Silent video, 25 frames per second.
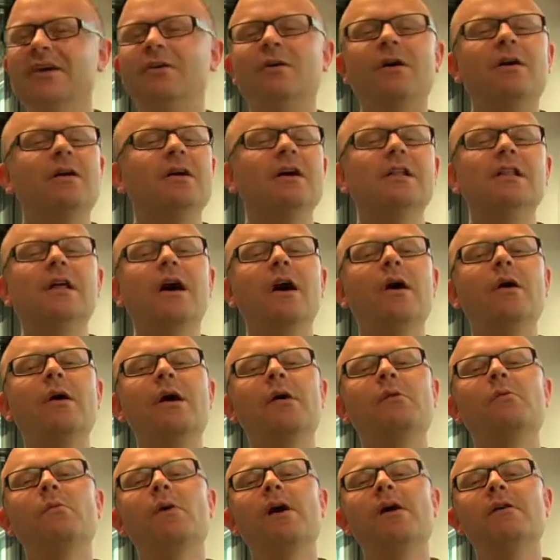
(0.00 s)
Well, hello
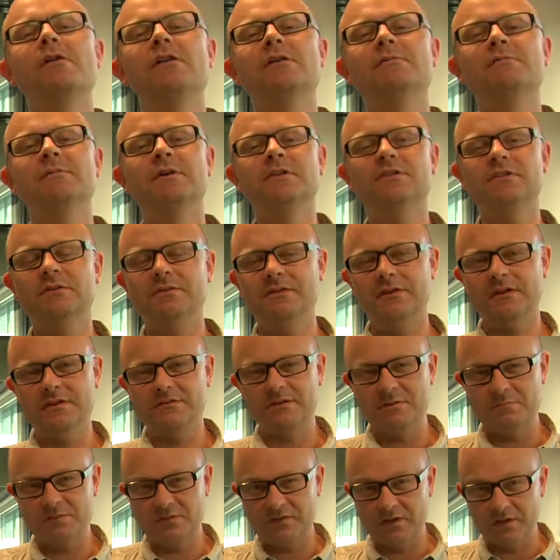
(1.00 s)
and welcome to another
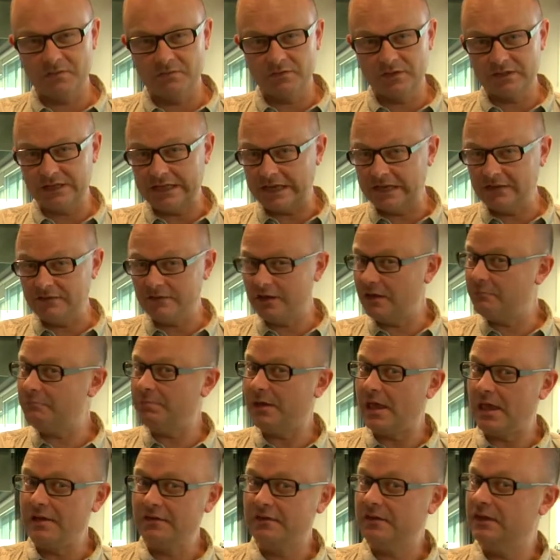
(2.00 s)
episode of glennzb
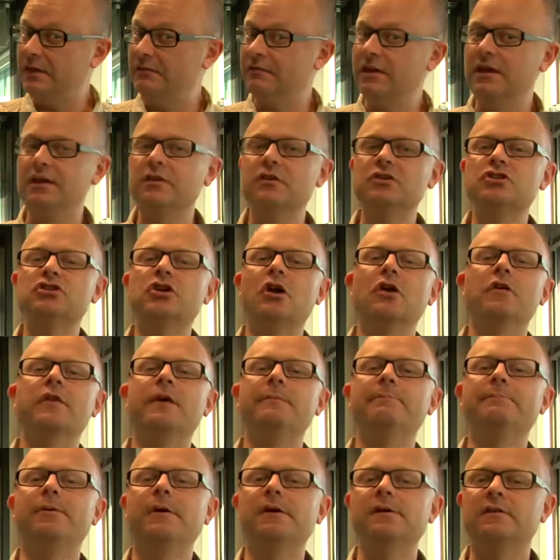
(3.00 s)
TV, the show
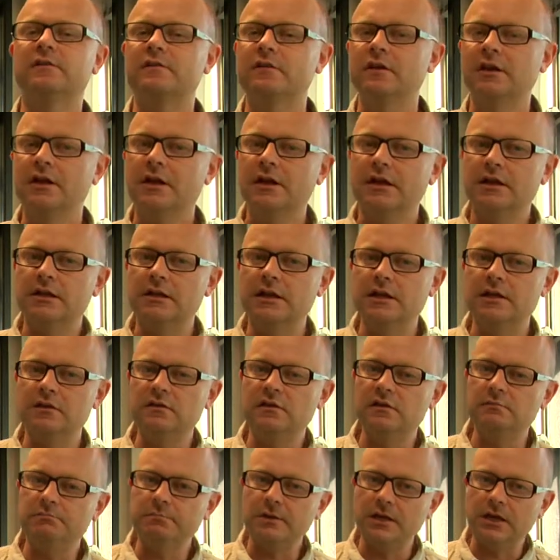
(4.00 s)
that puts
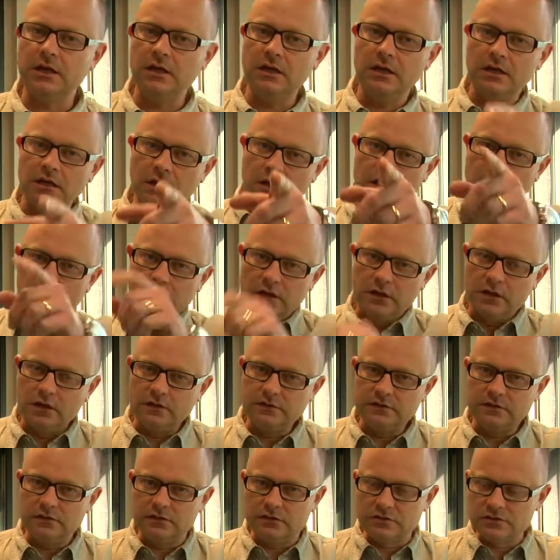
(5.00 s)
glennzb
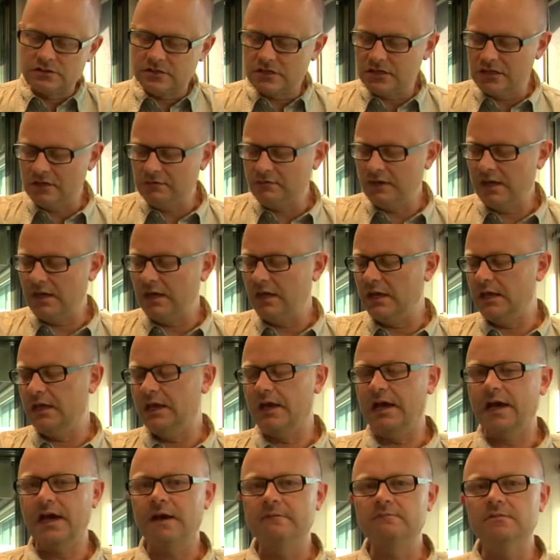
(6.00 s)
into your
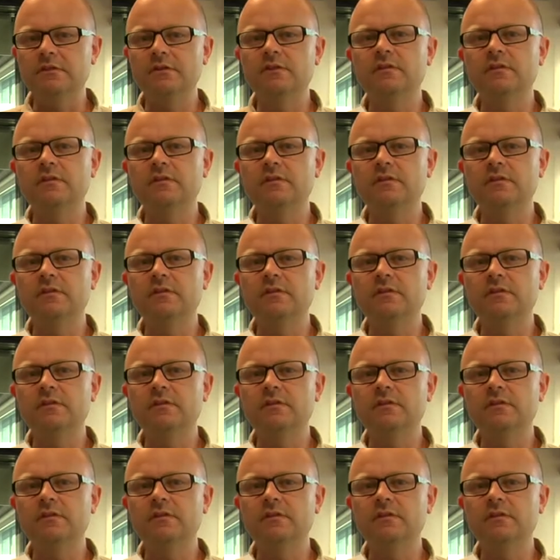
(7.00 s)
TV.